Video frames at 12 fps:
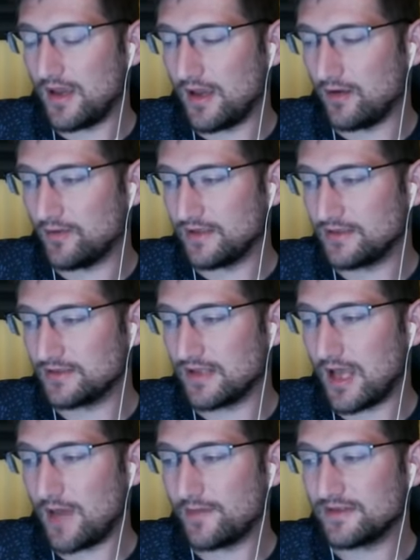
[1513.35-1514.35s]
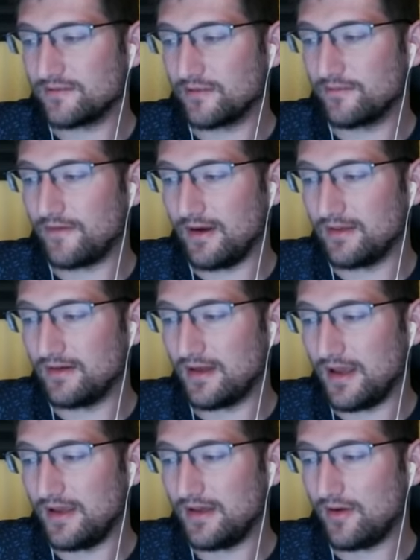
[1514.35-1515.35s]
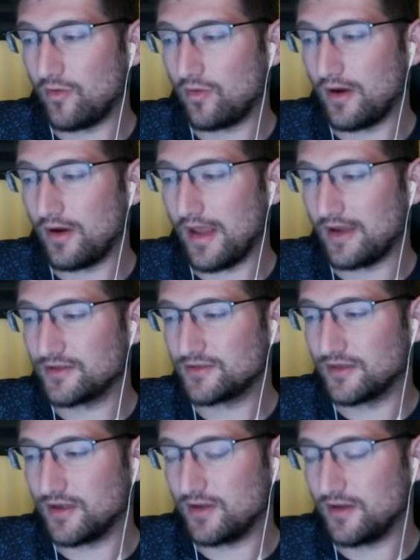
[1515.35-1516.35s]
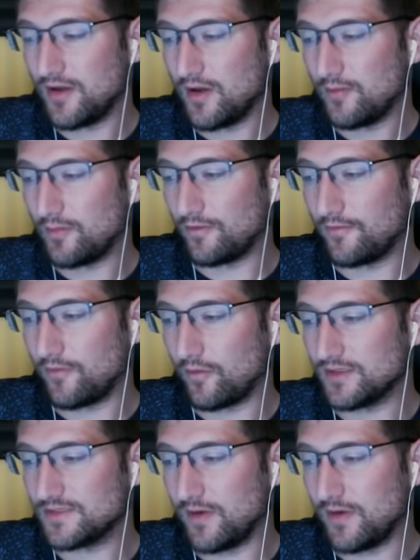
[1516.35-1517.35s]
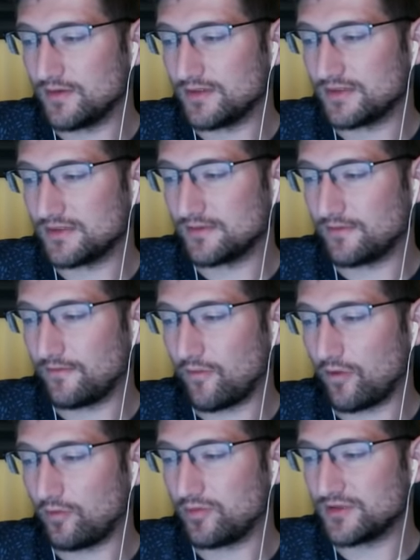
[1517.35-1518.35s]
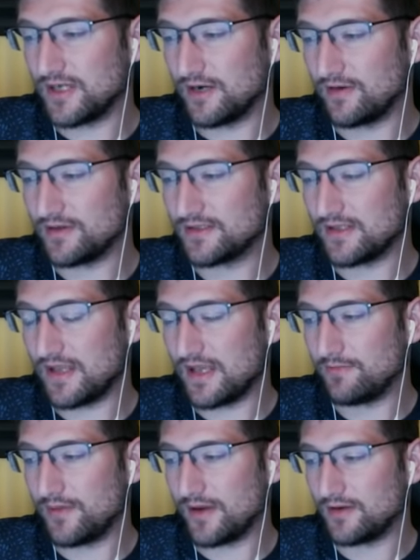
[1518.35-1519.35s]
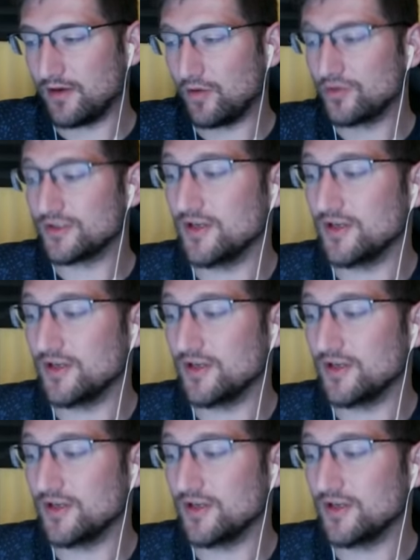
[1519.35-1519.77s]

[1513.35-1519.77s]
Elkins Lamas for Fight of the Night or extra performance bonus for Prazeres and Pantoja.